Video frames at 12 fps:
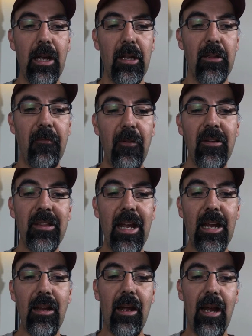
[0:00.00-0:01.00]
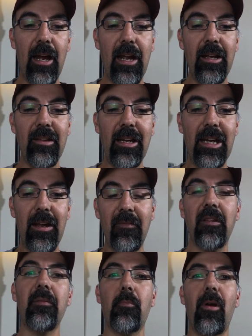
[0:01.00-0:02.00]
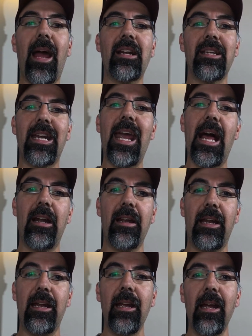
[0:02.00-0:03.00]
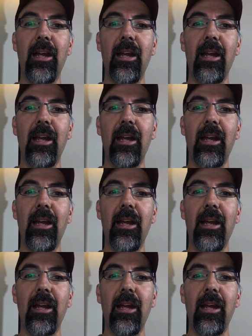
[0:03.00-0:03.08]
The first thing is it gives us practicality.